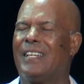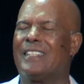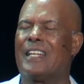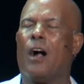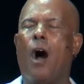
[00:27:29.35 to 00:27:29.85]

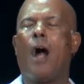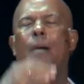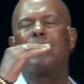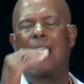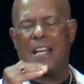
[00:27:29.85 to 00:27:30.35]
that
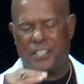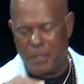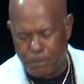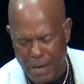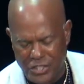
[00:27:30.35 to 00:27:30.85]

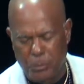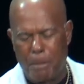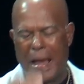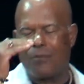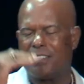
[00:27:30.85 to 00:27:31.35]
harmonizing
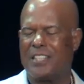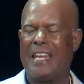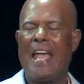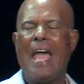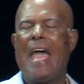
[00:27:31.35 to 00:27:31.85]

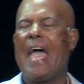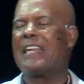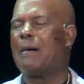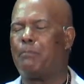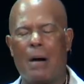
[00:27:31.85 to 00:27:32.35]
prosperity
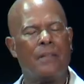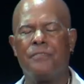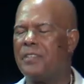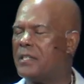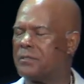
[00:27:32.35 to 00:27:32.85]
and
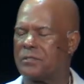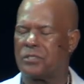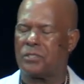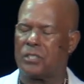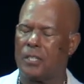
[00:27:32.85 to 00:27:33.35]

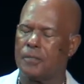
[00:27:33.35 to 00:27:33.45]
abundance